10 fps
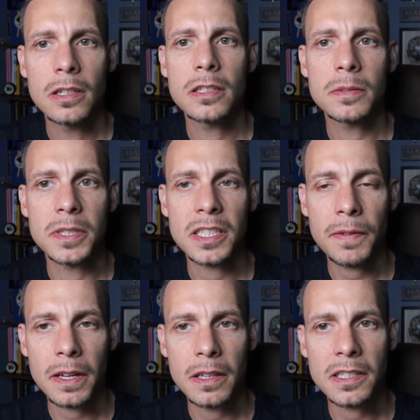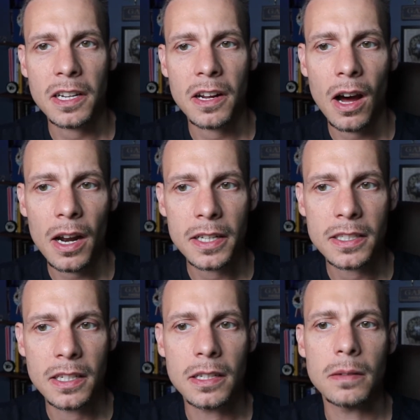specifically psychotic
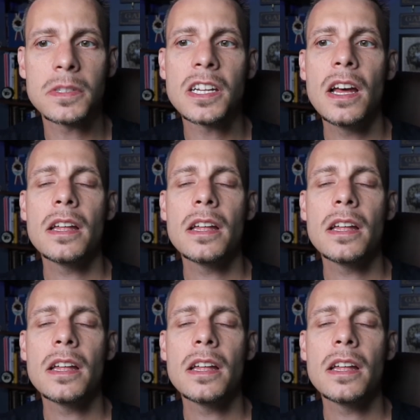symptoms,